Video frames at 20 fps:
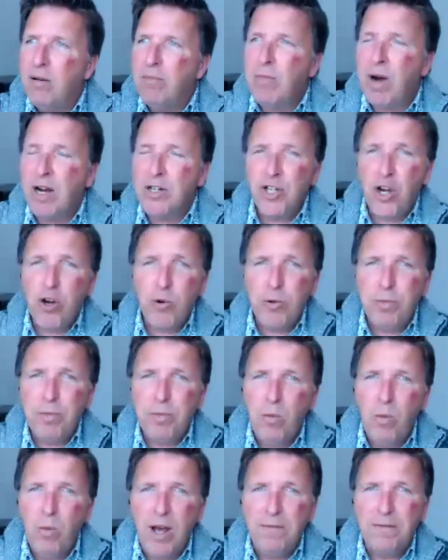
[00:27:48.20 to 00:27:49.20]
I joke with my
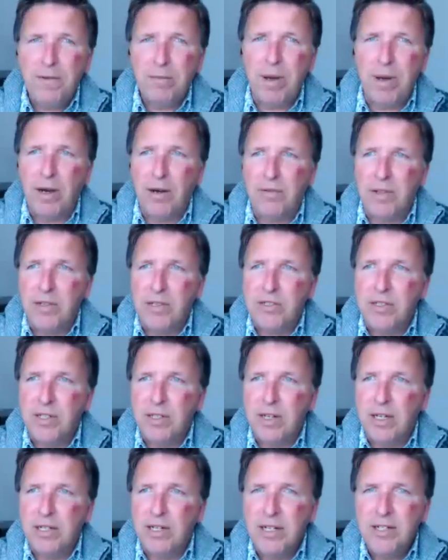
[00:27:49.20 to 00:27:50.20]
wife about this, uh,
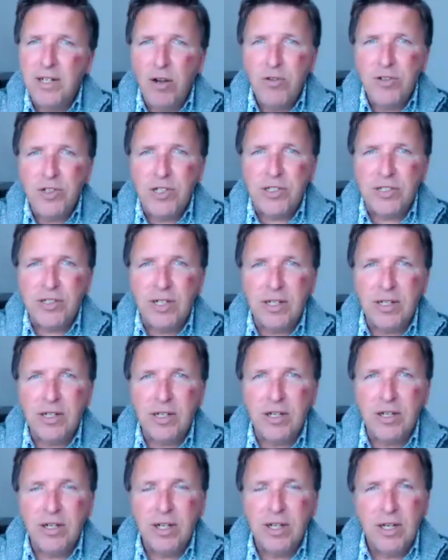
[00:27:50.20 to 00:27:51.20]
and I noticed like
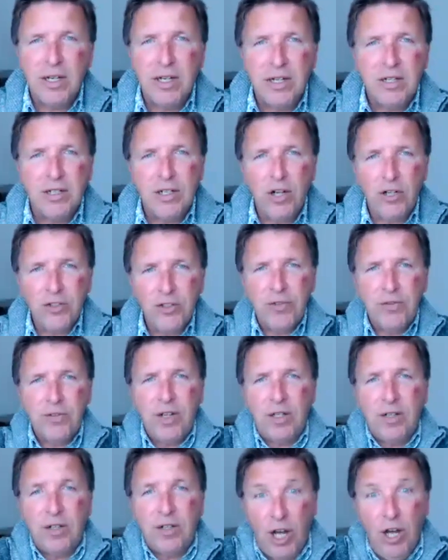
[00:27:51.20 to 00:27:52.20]
uh, lots of
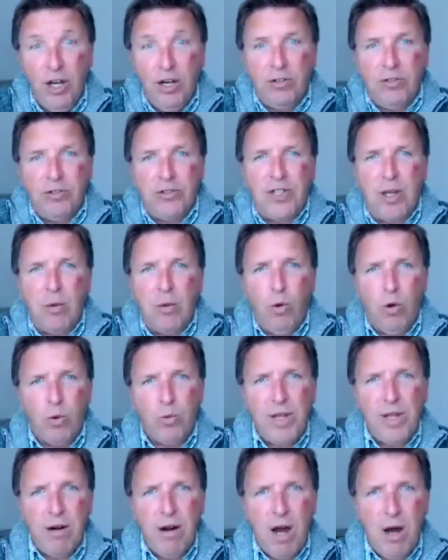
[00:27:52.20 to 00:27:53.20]
girls they walk with
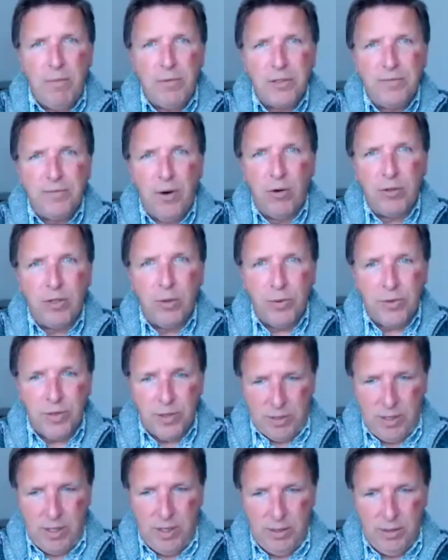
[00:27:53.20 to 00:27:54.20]
their arms folded with this
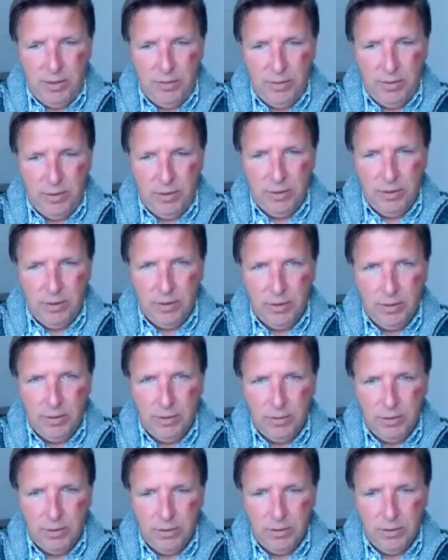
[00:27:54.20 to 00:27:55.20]
kind of.
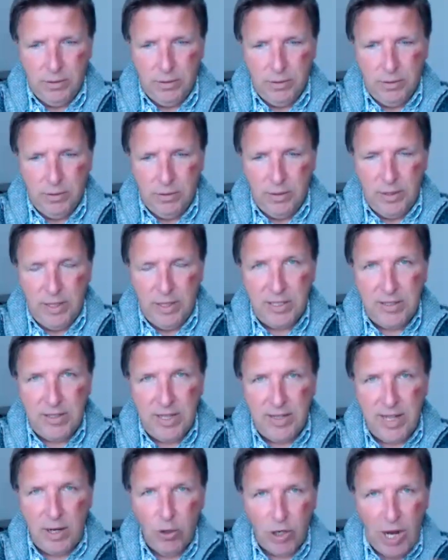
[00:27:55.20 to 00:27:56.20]
They,
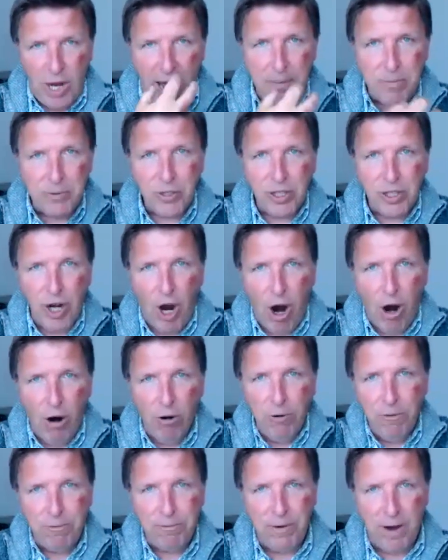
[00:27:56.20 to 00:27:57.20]
they look absolutely
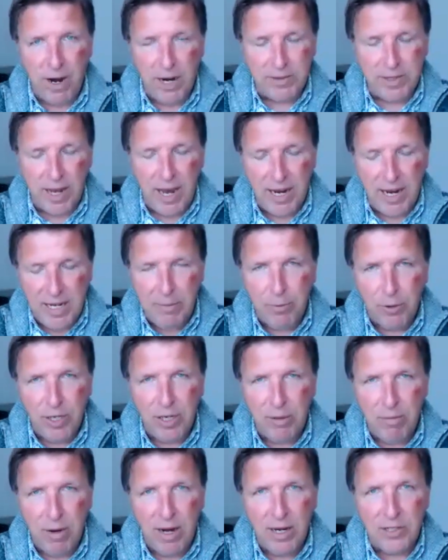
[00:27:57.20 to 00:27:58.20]
horrified that anybody
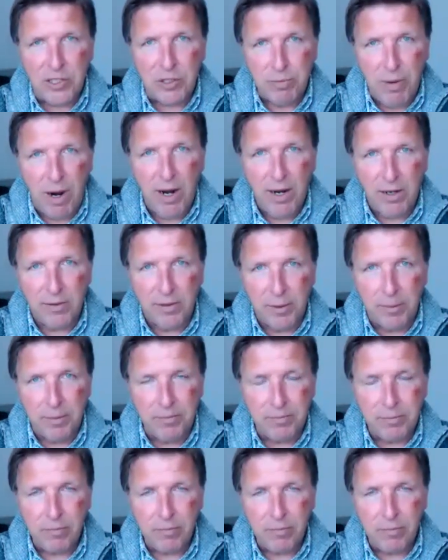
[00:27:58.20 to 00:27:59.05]
might smile at them,